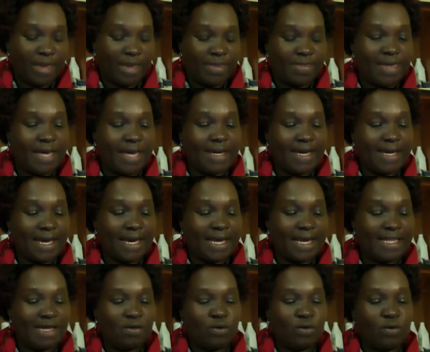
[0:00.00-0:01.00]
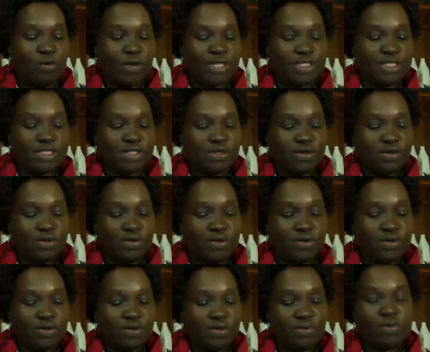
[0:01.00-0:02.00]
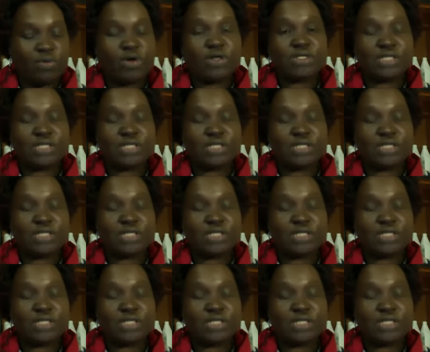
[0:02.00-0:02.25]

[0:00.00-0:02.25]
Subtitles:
Then another question was